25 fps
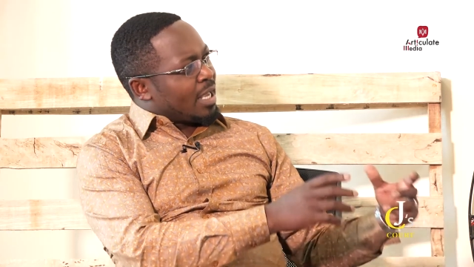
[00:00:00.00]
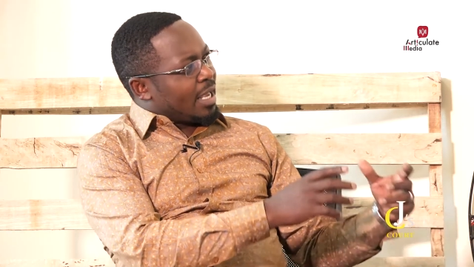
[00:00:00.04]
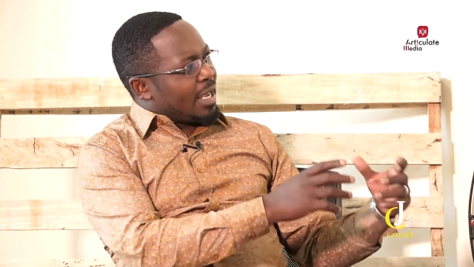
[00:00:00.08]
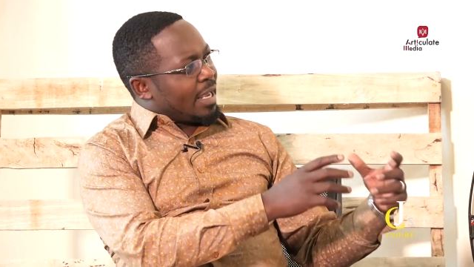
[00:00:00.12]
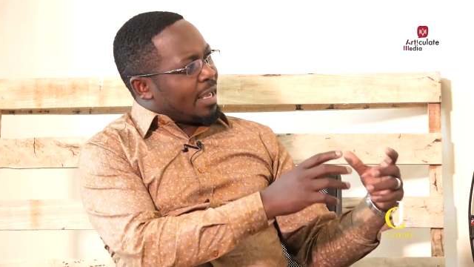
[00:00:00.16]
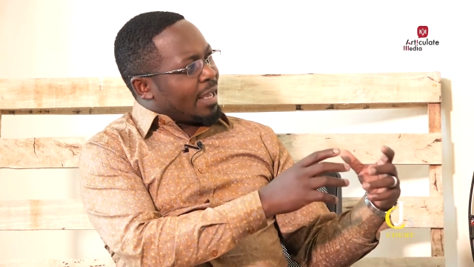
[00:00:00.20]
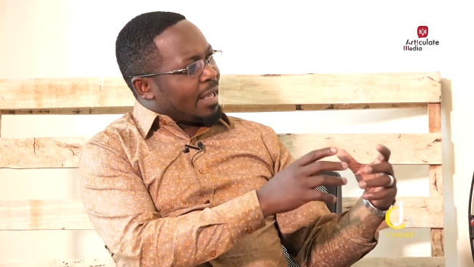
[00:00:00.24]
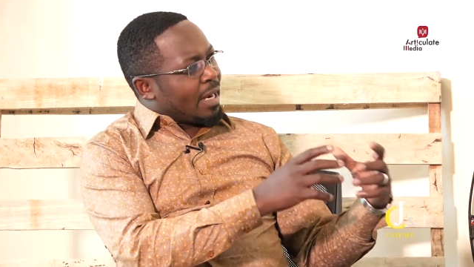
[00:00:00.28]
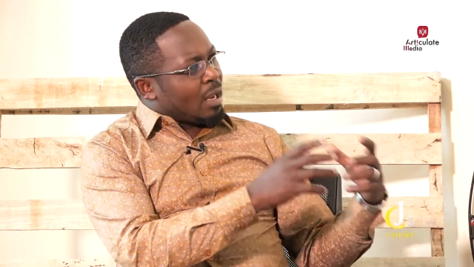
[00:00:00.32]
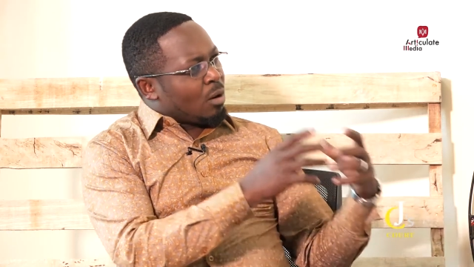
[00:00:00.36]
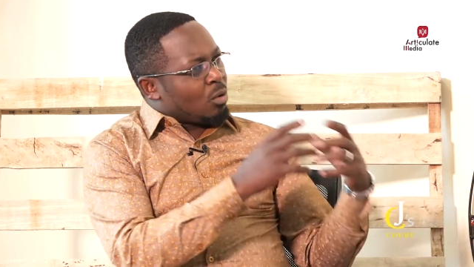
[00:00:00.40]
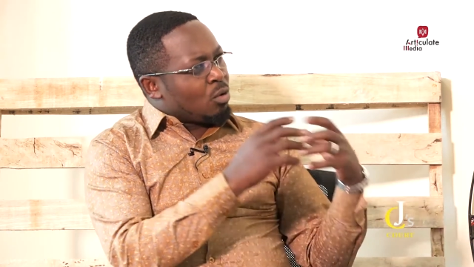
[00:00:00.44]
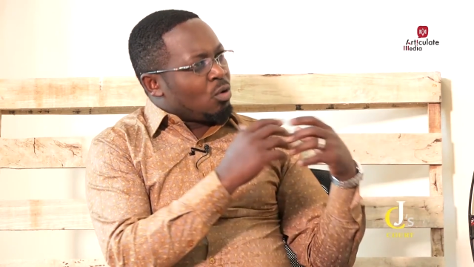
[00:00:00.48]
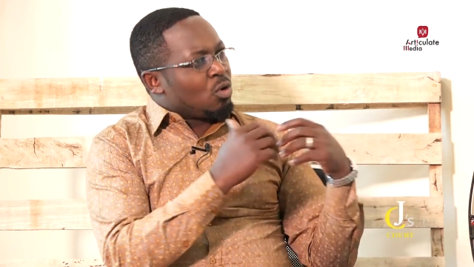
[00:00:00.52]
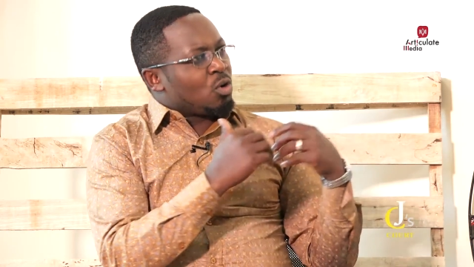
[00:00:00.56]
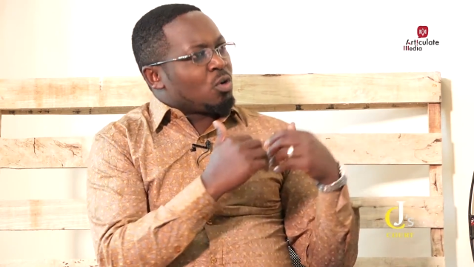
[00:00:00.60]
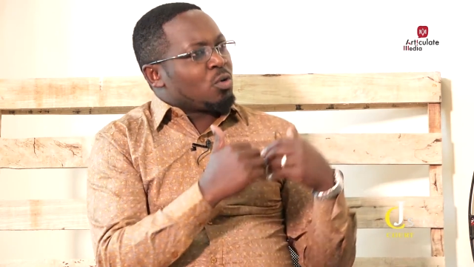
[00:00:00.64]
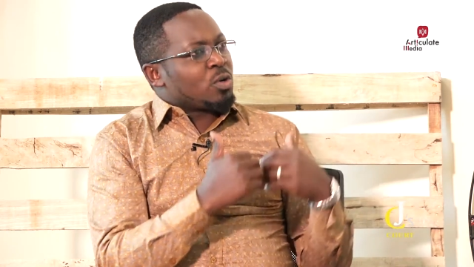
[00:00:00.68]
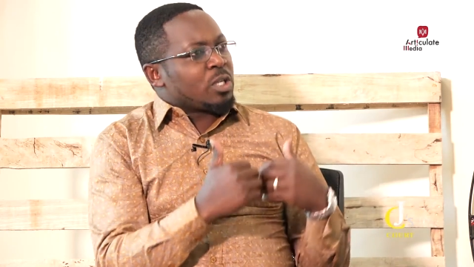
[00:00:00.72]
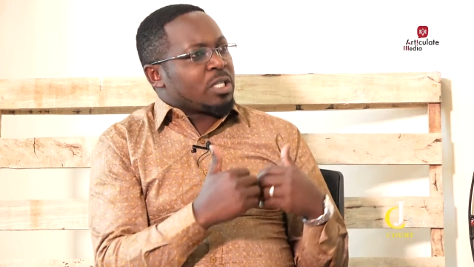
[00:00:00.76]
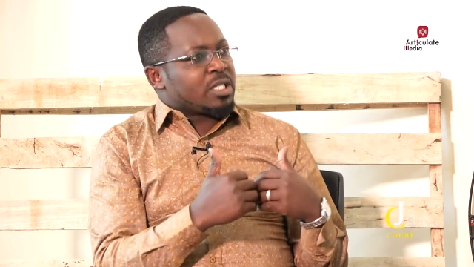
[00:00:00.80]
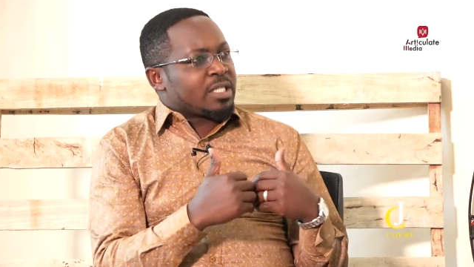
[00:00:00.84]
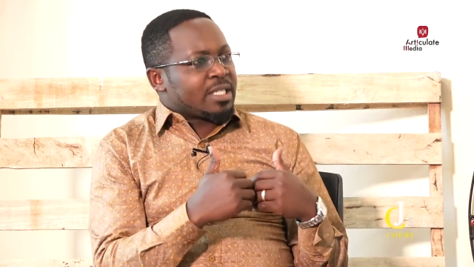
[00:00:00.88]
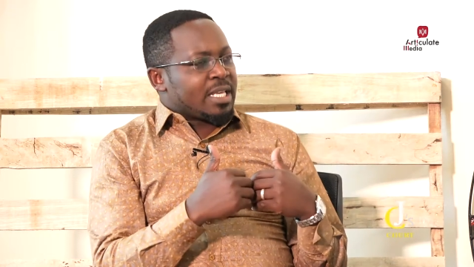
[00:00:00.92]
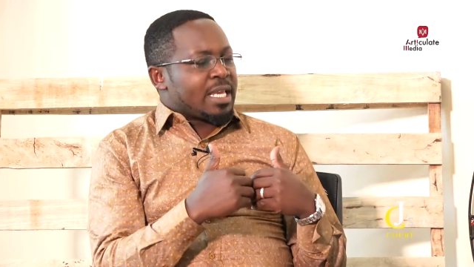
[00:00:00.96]
And I will
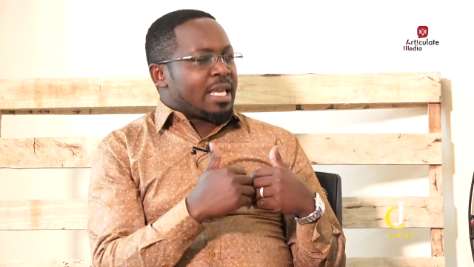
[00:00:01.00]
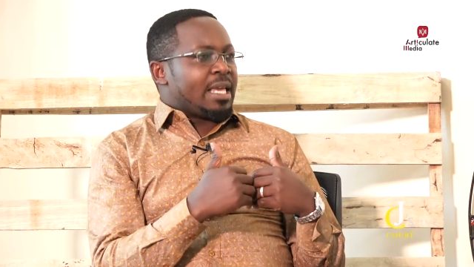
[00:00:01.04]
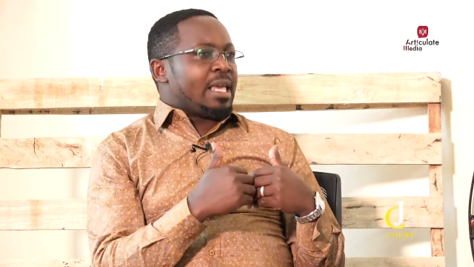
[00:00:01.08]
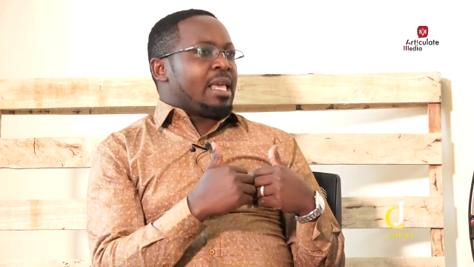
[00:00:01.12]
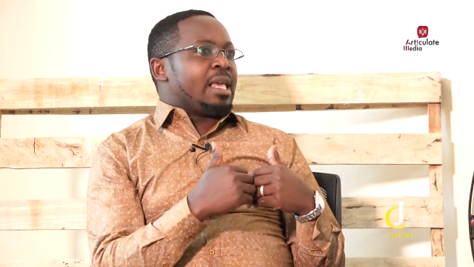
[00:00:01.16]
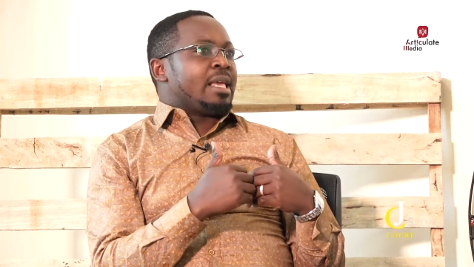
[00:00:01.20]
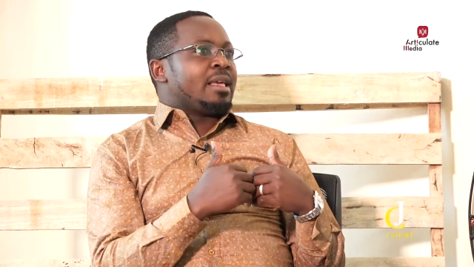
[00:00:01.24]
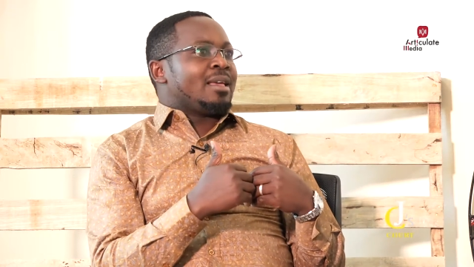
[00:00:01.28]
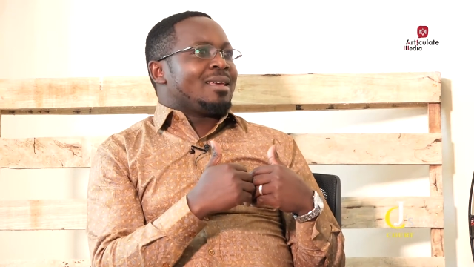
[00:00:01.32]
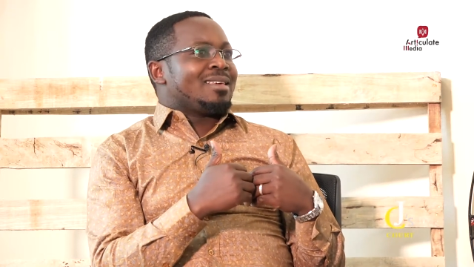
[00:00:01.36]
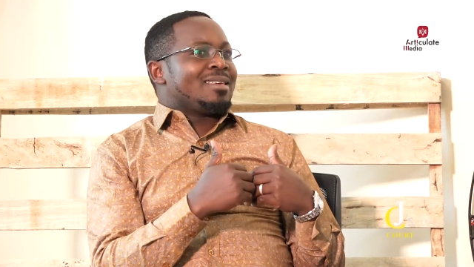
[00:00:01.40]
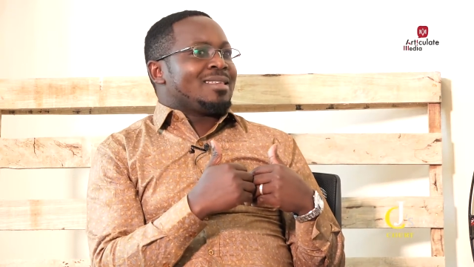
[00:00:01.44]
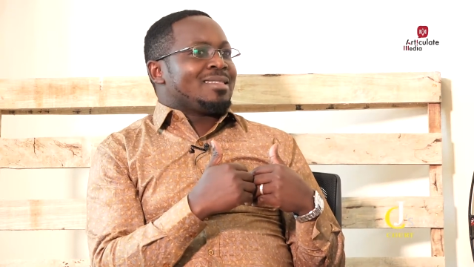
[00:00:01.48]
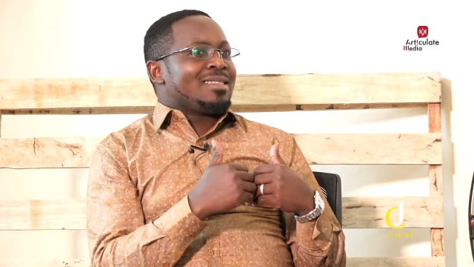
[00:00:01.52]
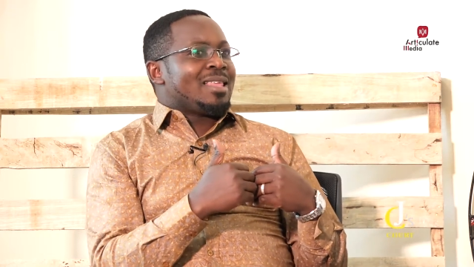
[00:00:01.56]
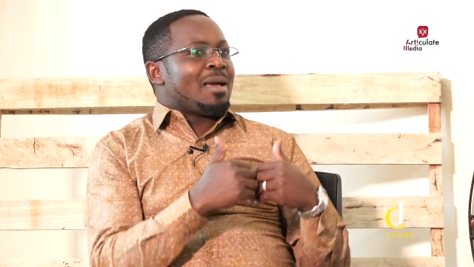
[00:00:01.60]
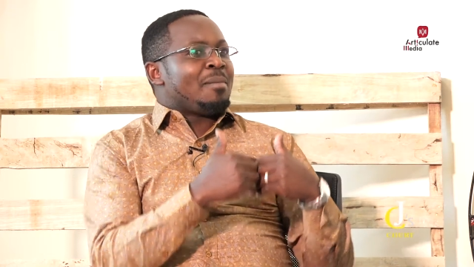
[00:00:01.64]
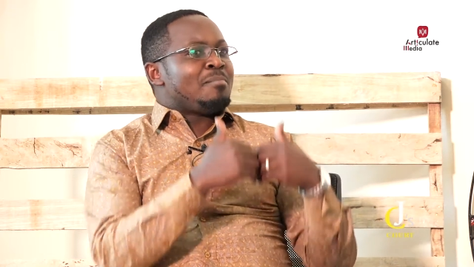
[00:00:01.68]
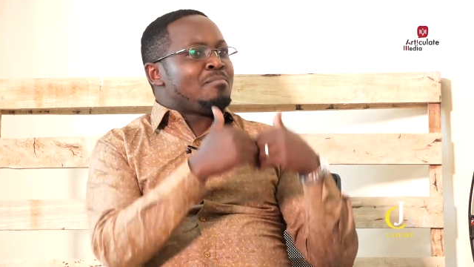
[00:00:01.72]
always say there